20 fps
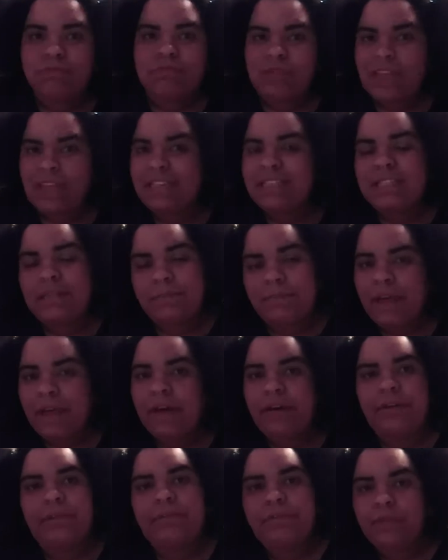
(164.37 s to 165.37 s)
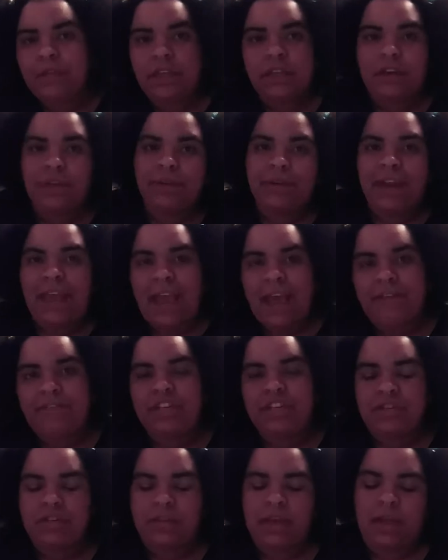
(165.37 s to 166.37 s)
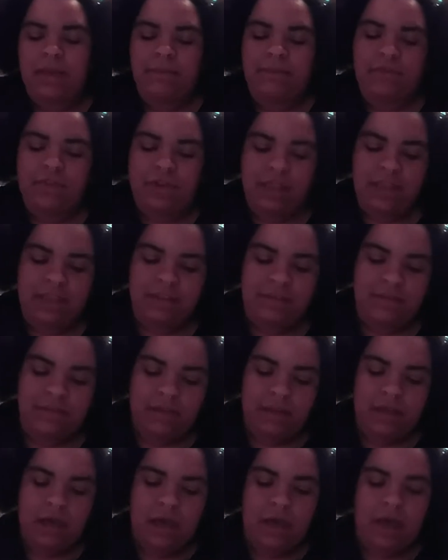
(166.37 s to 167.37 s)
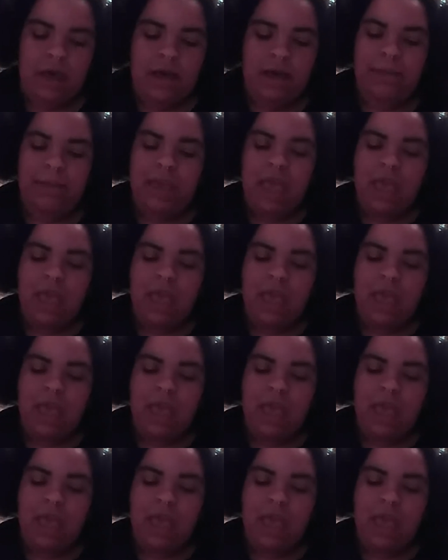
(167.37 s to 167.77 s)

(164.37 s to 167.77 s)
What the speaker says: that's about an average time for it to come.